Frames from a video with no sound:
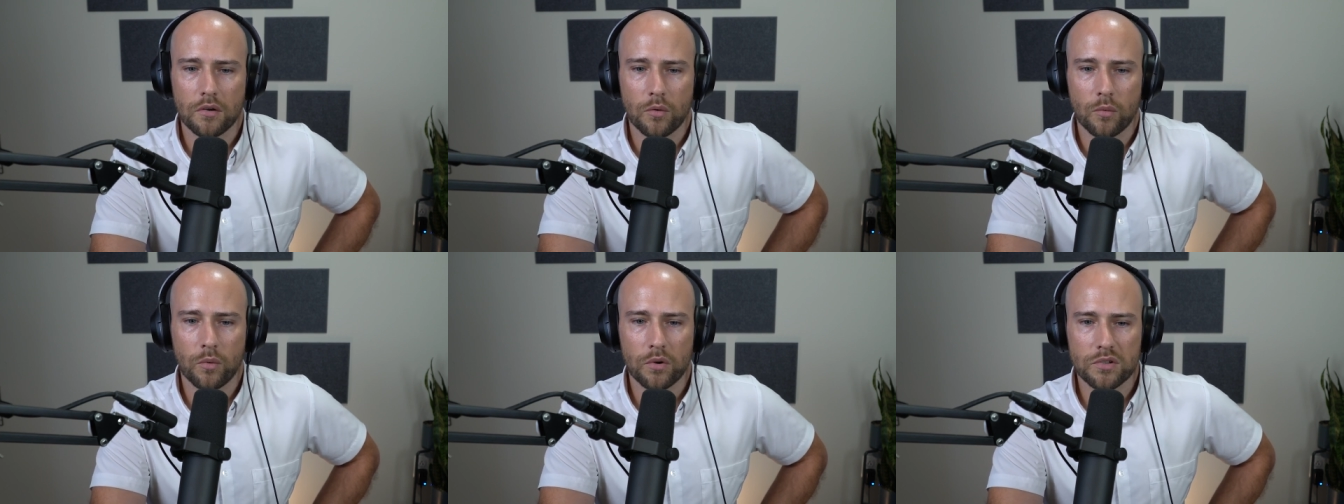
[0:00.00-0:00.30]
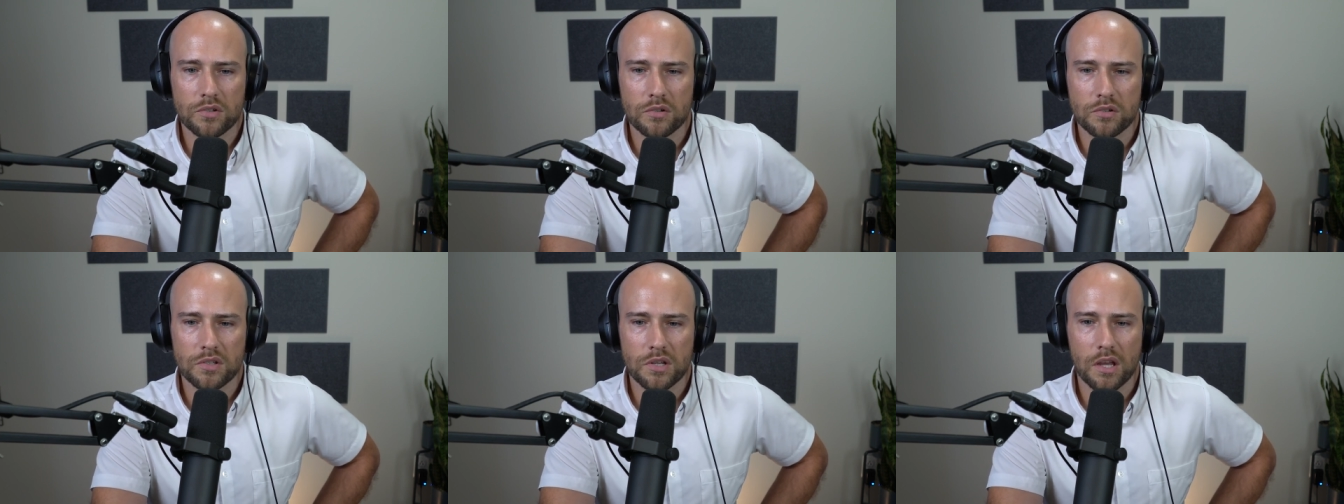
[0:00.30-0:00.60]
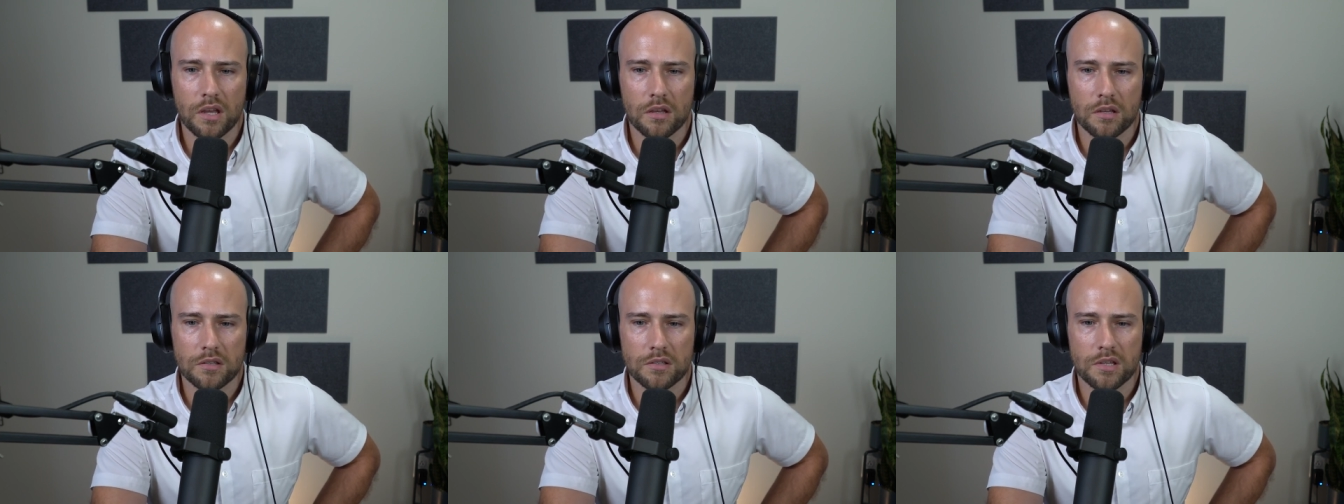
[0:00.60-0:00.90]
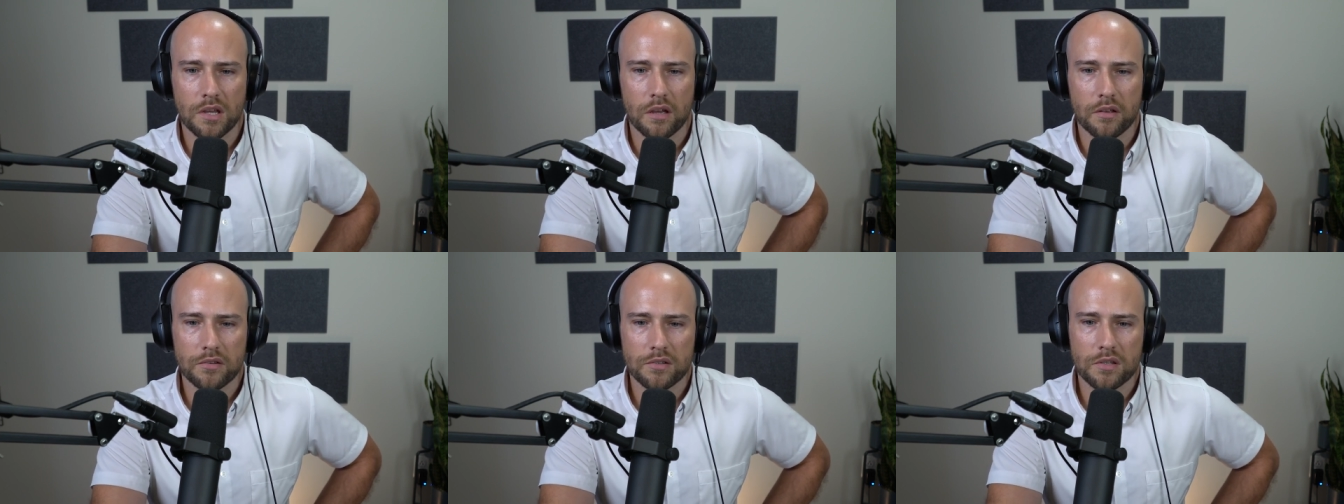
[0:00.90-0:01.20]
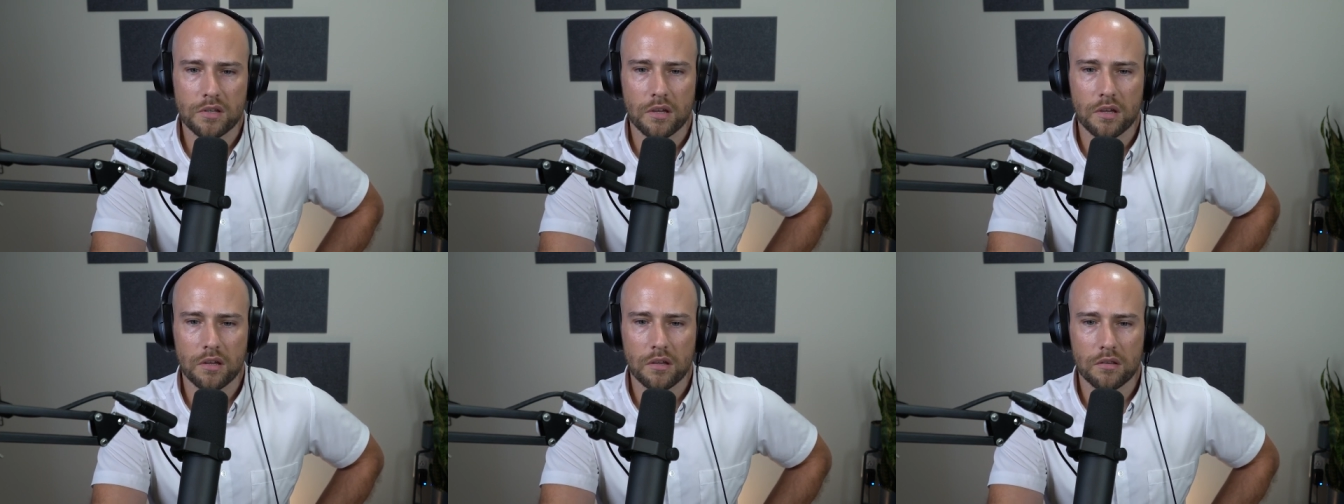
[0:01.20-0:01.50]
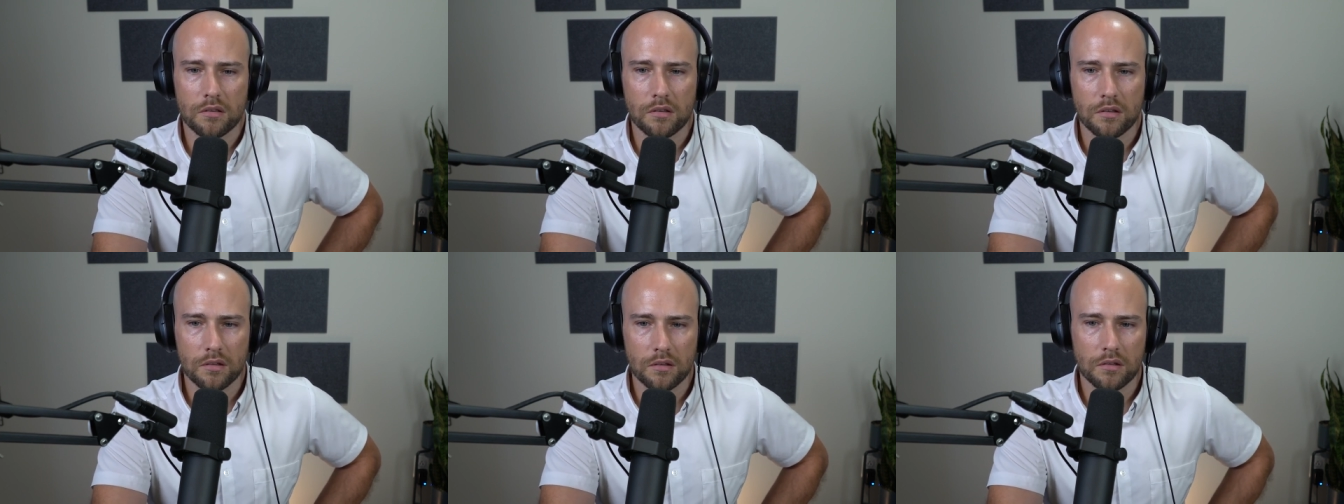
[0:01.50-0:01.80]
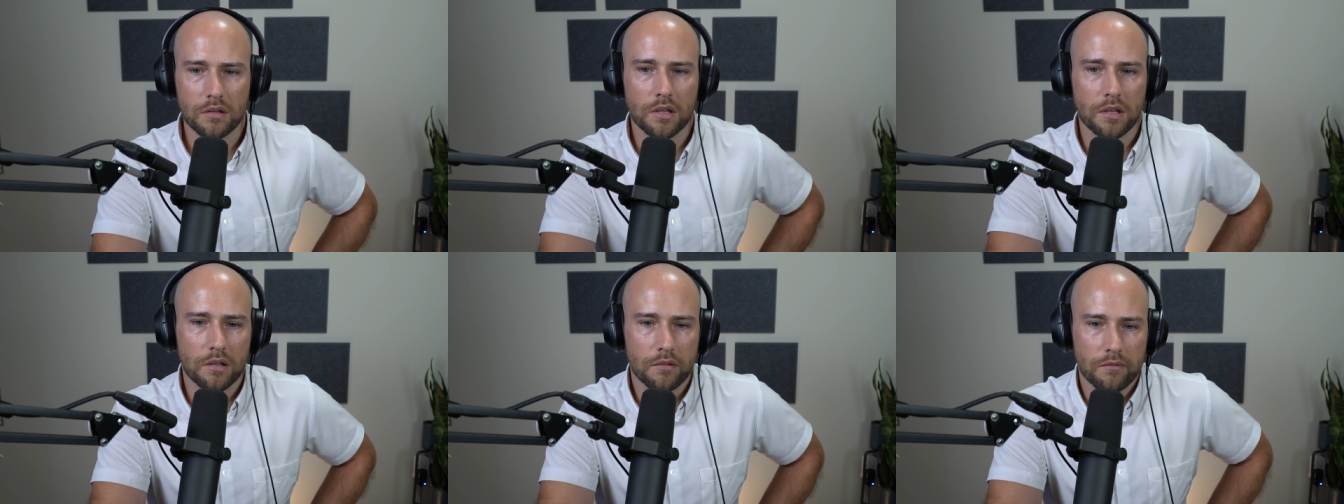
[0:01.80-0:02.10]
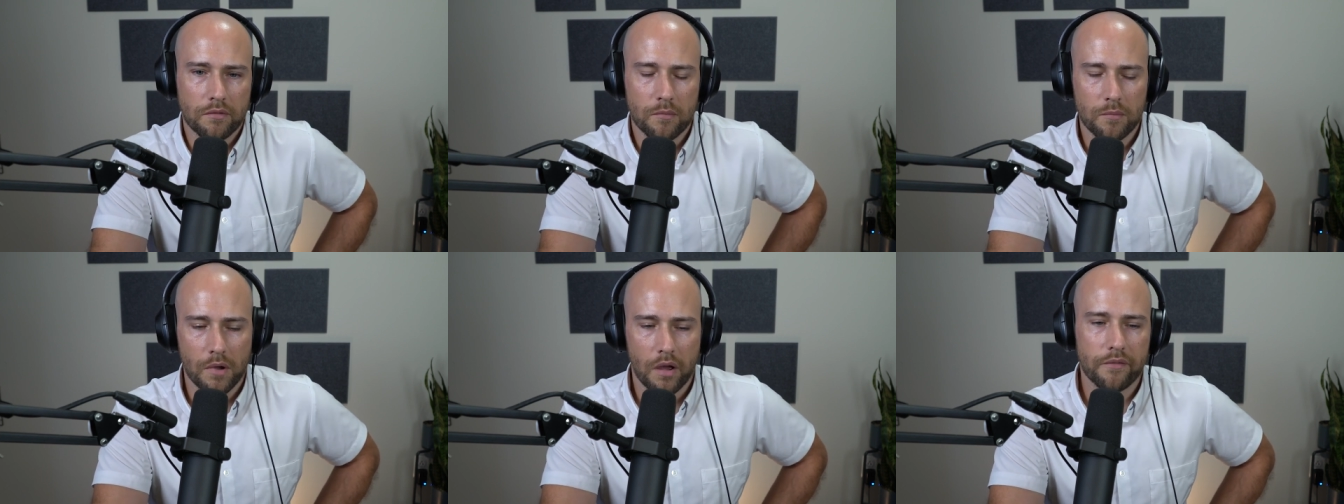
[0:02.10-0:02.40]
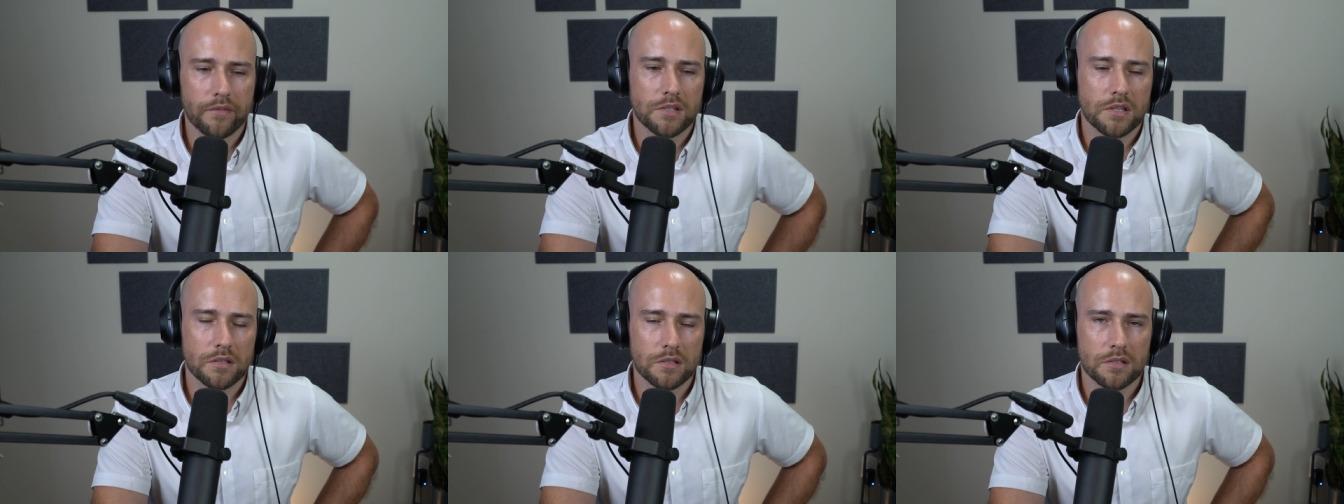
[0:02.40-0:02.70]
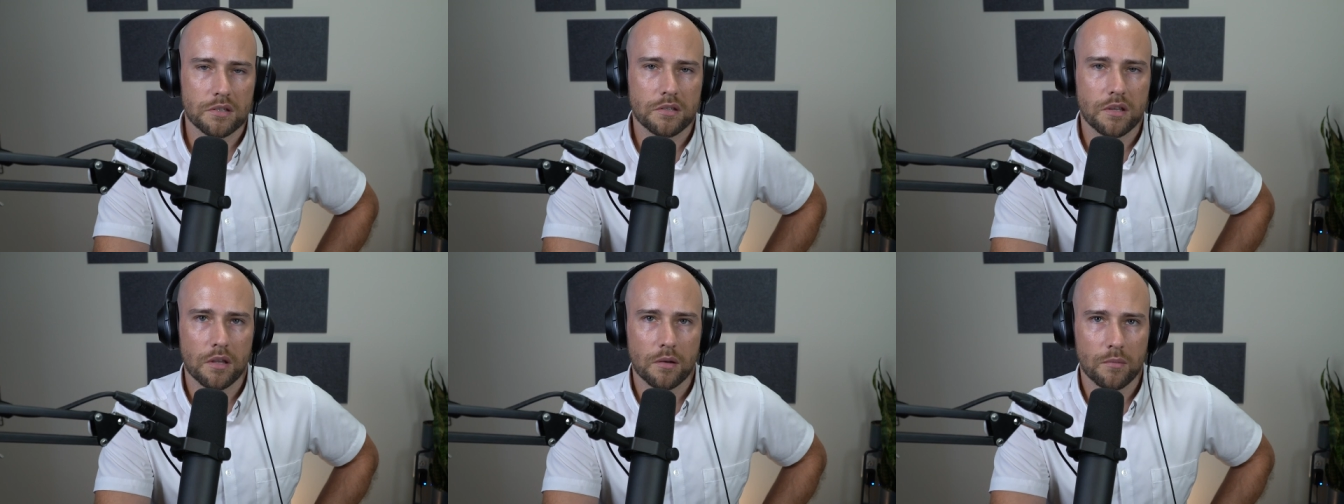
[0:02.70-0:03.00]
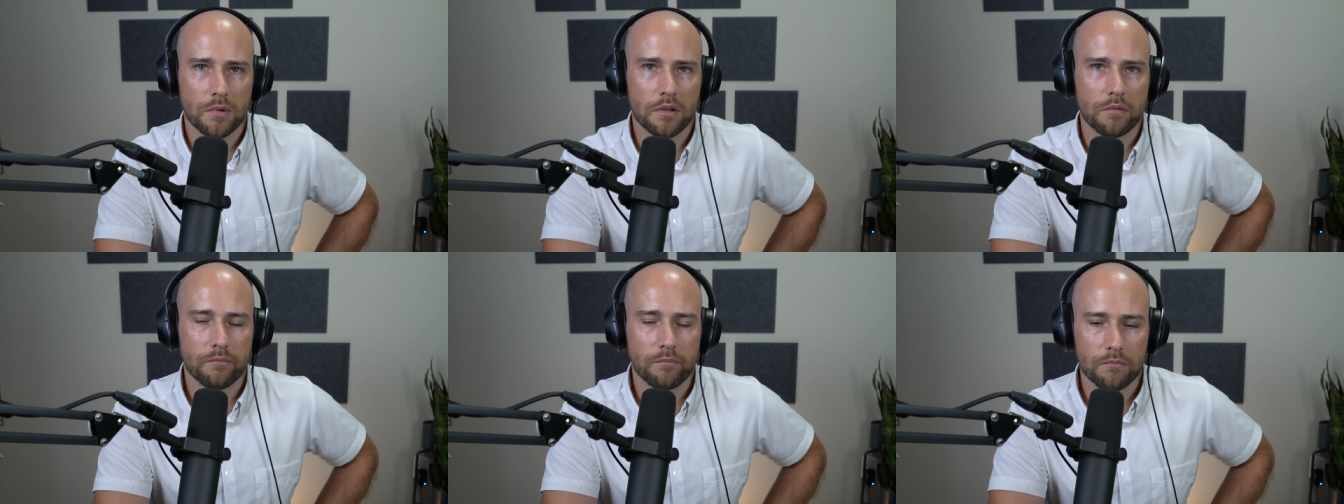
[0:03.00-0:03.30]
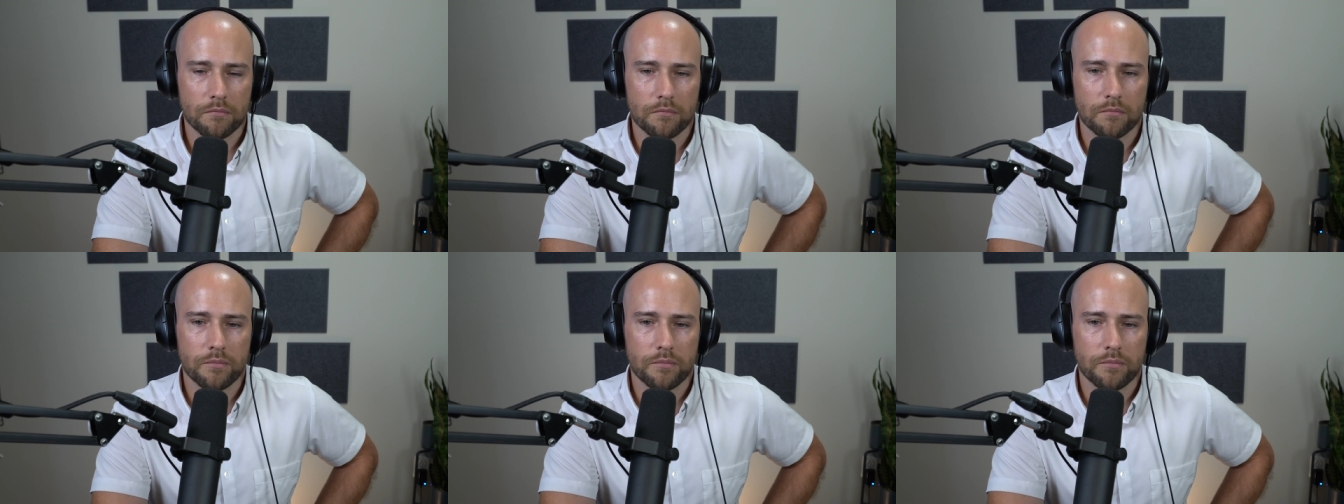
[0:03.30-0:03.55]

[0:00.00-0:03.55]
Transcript: What's your take? It sounds like the I mean, obviously this is going to be